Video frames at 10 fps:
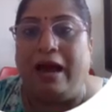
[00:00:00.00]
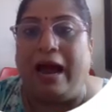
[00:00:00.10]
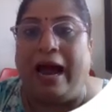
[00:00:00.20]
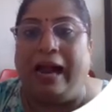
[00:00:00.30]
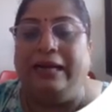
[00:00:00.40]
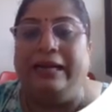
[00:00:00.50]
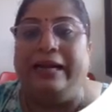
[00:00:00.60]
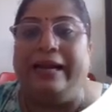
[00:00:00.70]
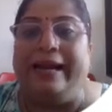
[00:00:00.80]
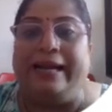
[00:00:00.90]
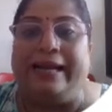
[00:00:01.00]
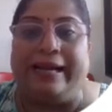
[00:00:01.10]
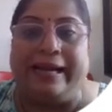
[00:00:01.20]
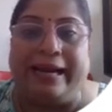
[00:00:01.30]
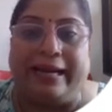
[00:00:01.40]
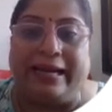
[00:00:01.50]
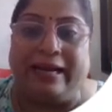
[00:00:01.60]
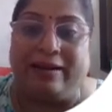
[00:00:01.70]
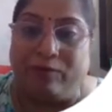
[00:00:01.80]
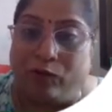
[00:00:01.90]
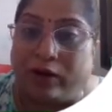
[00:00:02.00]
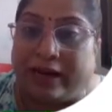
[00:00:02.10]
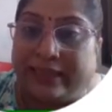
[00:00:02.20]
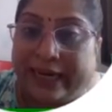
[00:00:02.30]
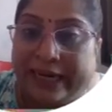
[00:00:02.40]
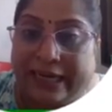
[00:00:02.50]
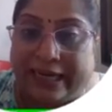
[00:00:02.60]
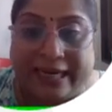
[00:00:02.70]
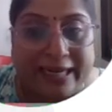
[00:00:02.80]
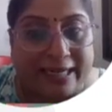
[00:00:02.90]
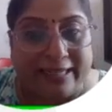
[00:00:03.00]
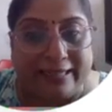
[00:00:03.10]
and integrating. What are they integrating?